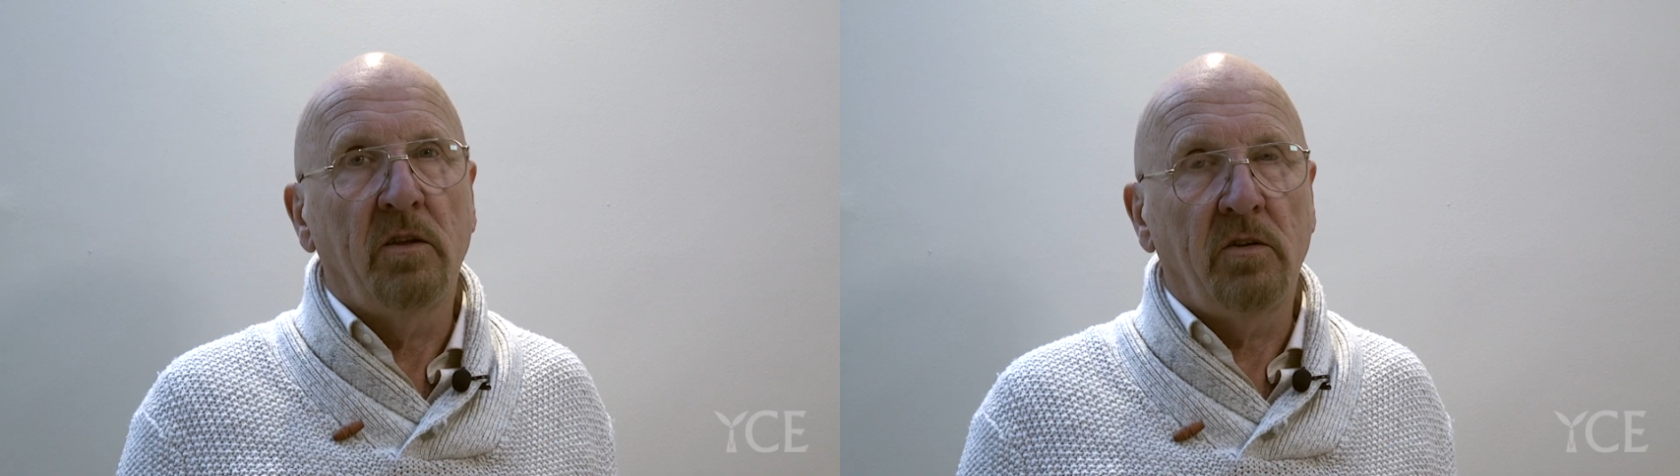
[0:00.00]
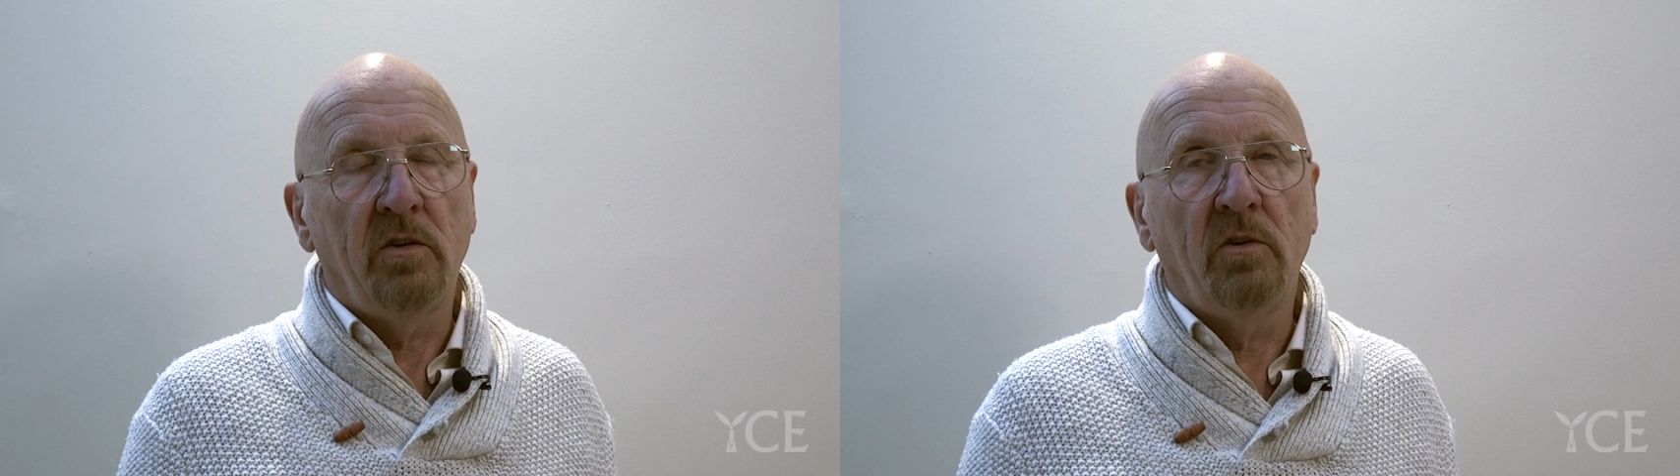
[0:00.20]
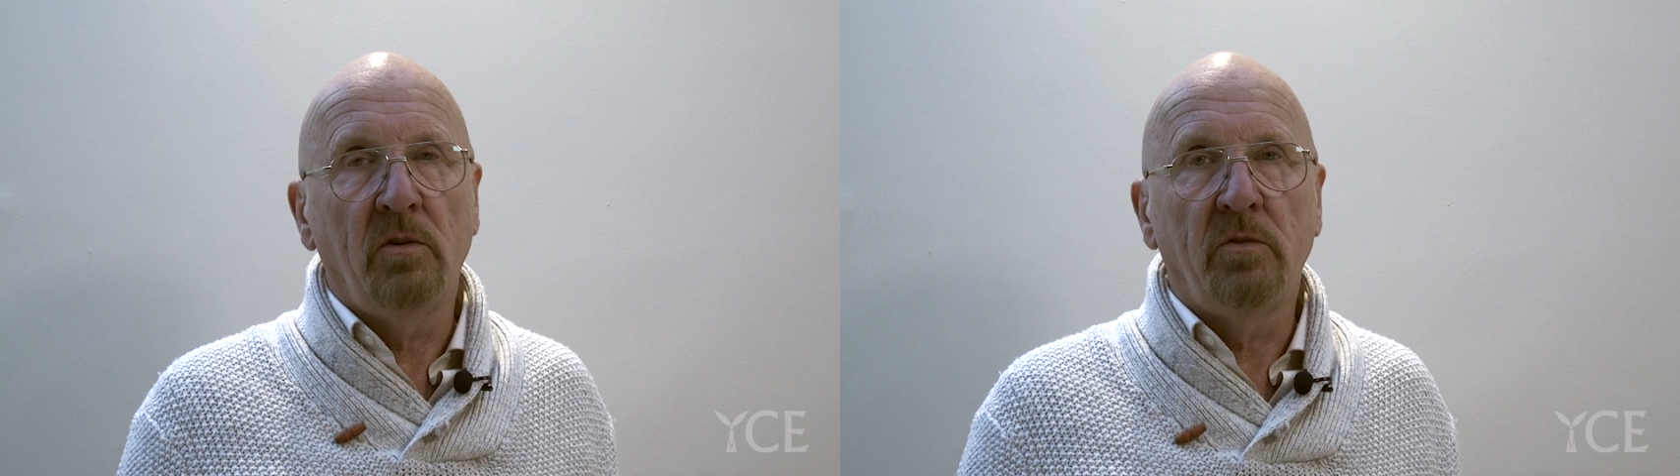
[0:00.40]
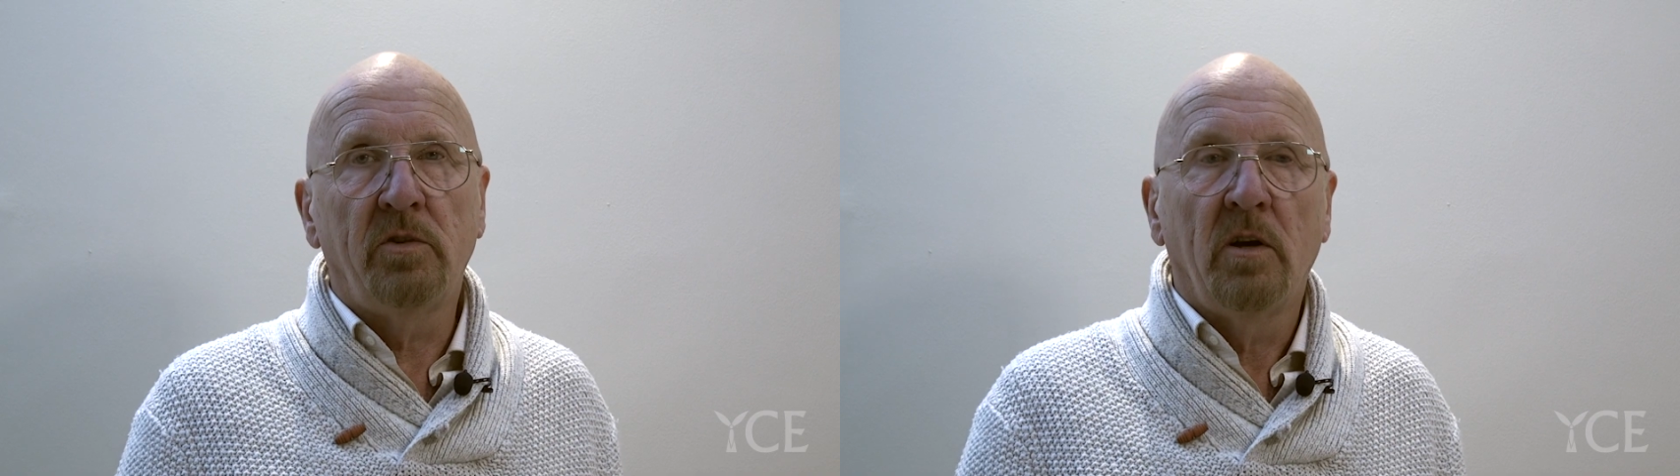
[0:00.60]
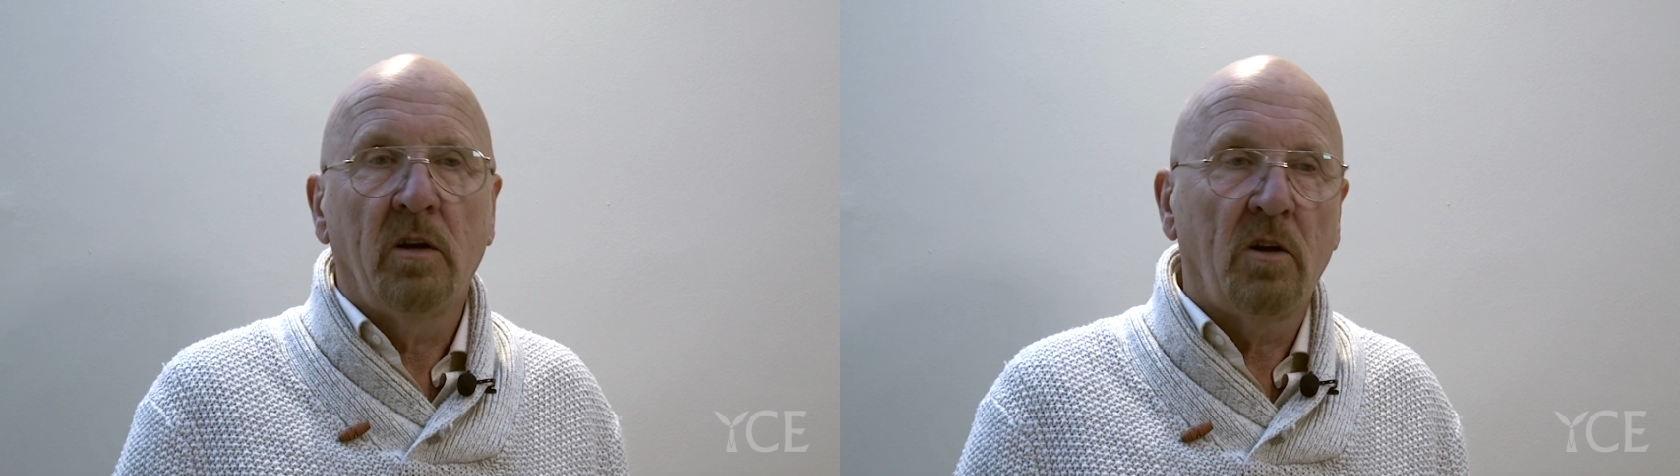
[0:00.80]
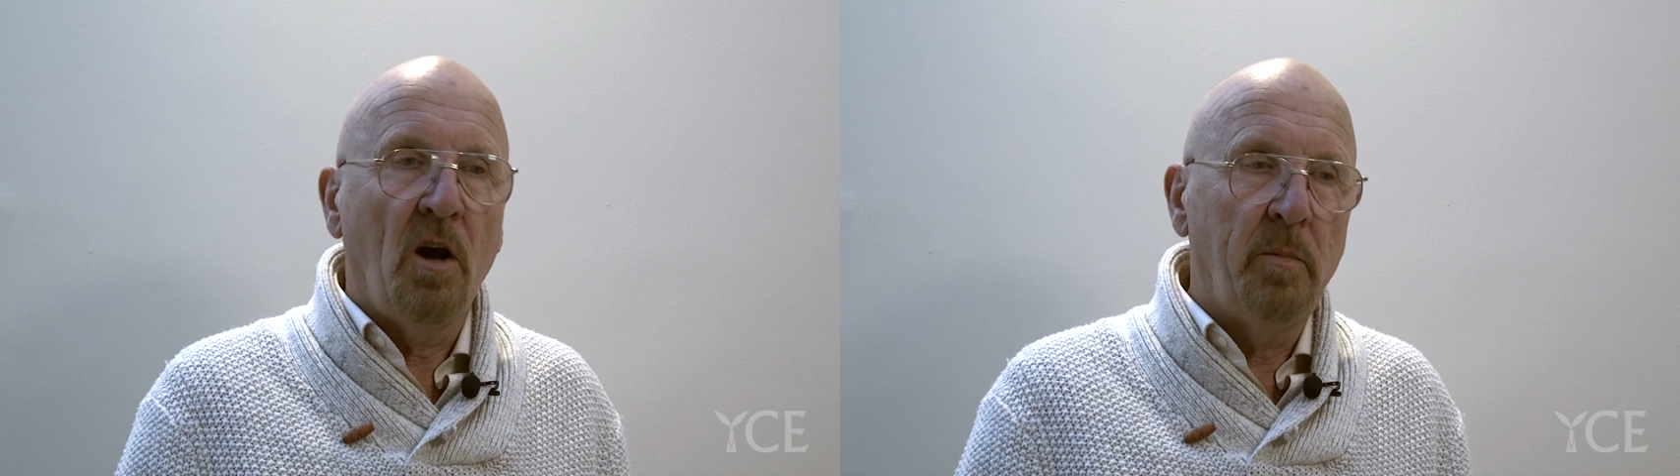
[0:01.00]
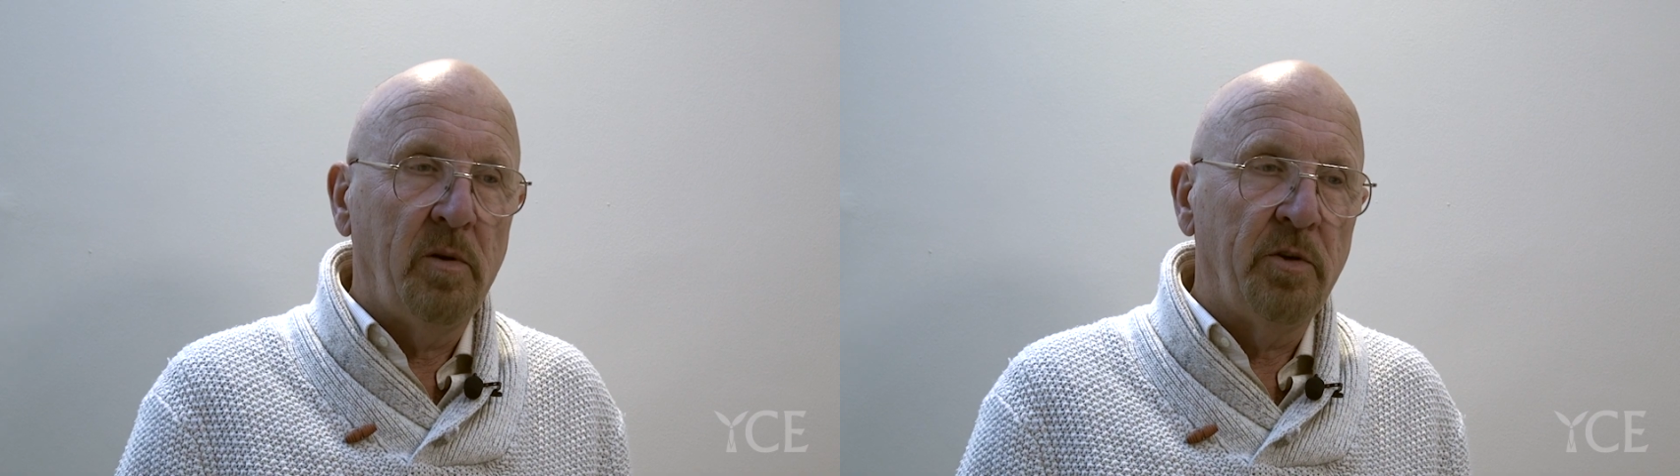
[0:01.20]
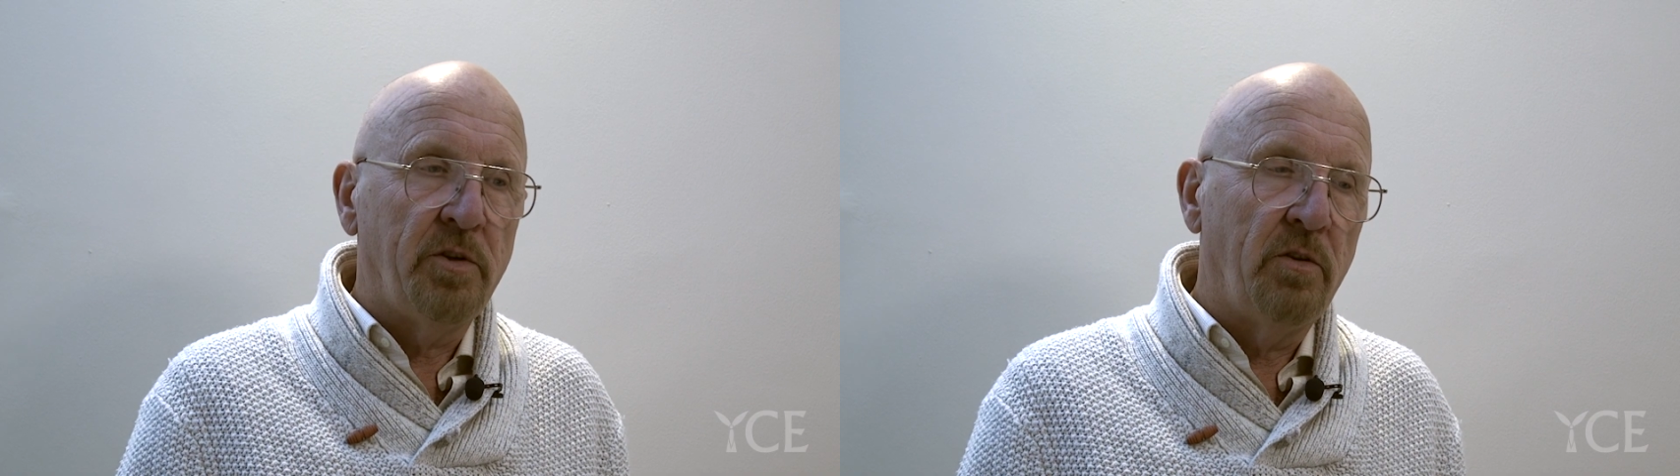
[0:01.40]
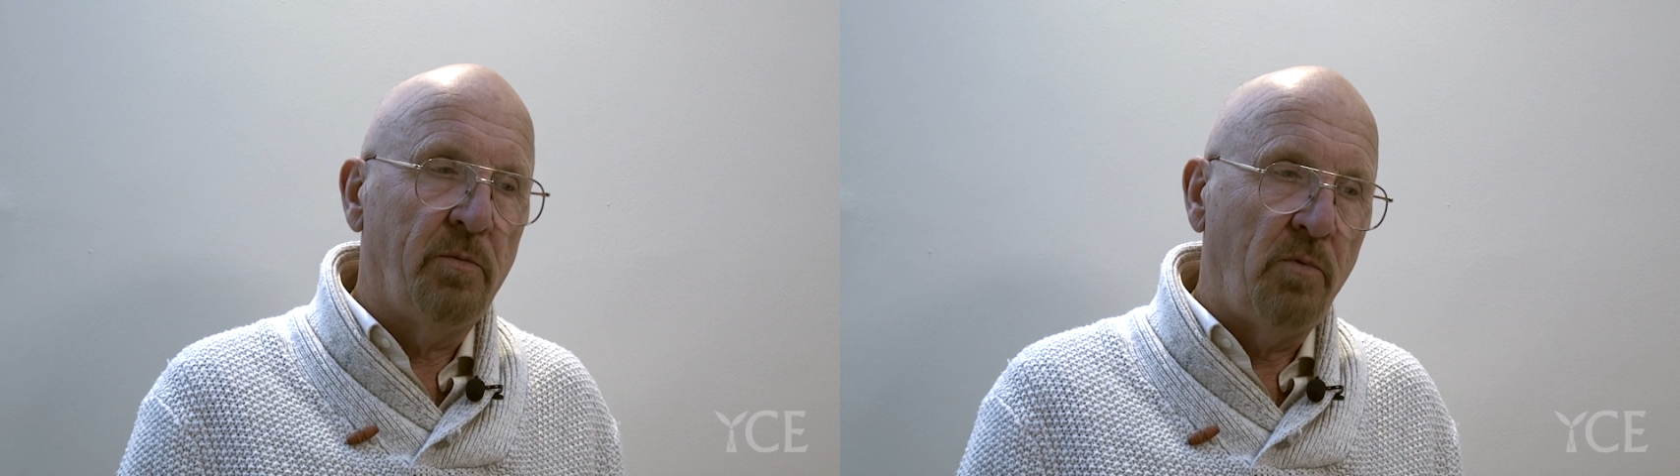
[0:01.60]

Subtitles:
this huge carbon emissions